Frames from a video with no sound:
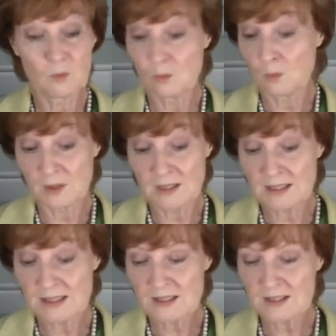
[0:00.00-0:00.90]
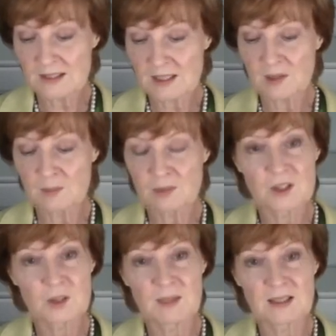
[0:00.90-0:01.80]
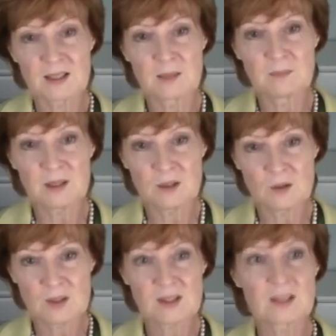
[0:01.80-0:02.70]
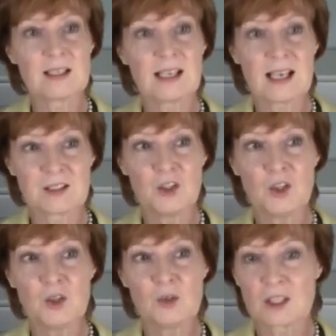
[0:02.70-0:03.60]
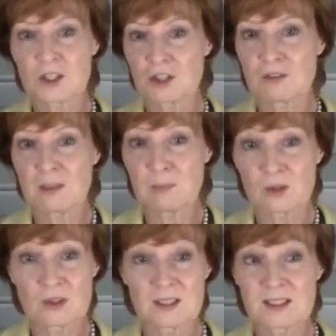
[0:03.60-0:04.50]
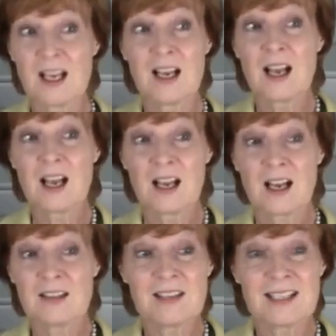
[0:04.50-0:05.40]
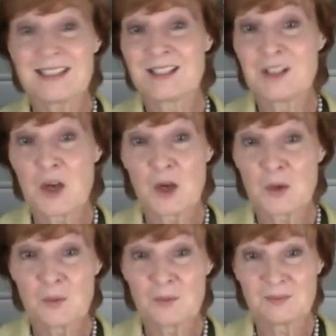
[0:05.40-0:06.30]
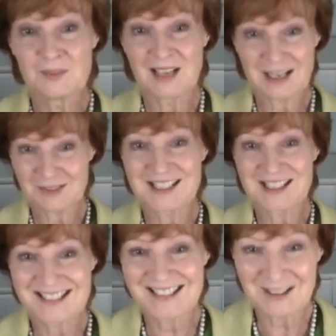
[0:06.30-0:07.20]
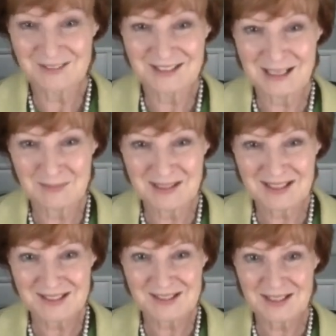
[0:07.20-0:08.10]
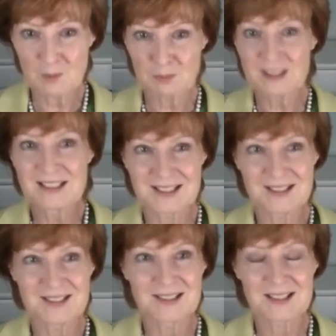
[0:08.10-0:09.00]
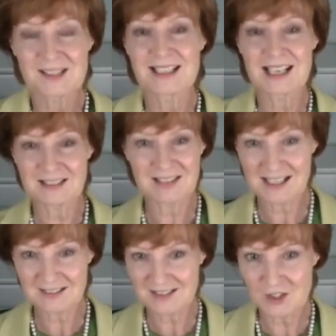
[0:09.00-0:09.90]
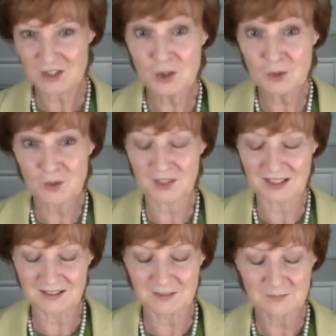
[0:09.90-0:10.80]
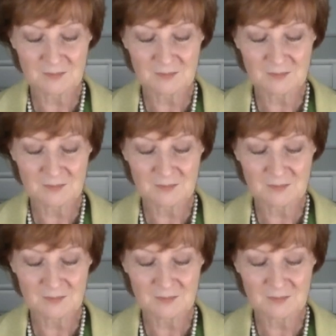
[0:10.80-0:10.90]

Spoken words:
One instance, I've been approached by a company who suddenly had a new luxury product and they didn't know how to get it out there because they were printers and suddenly they had this new thing.